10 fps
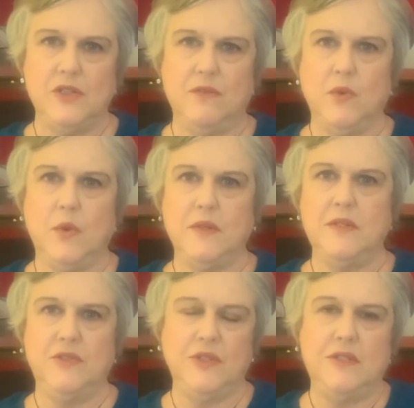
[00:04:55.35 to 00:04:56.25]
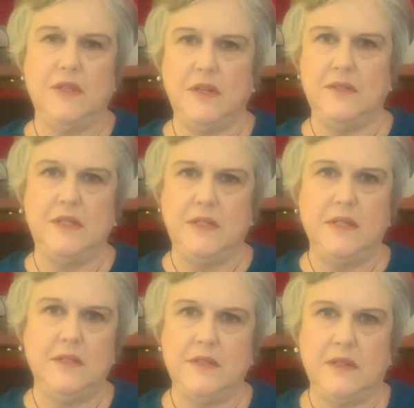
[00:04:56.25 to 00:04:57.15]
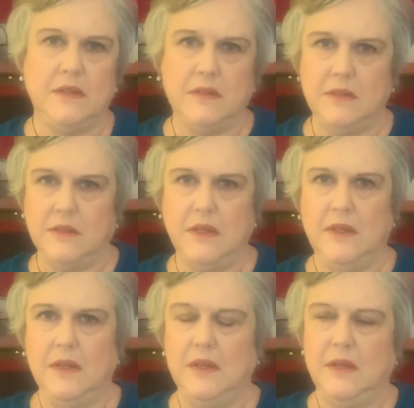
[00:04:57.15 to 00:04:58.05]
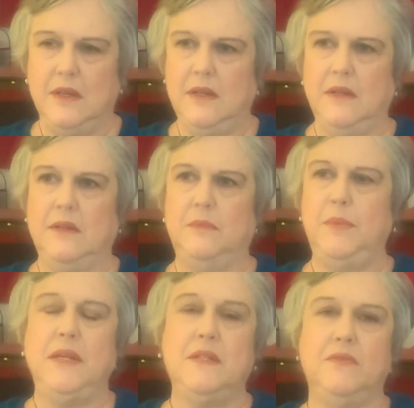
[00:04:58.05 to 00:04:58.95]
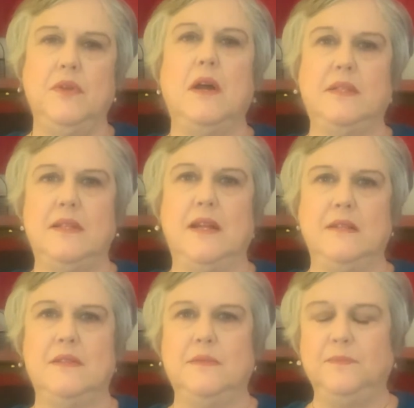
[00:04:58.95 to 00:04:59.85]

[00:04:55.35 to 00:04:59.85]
of course, is just a statistical piece of nonsense.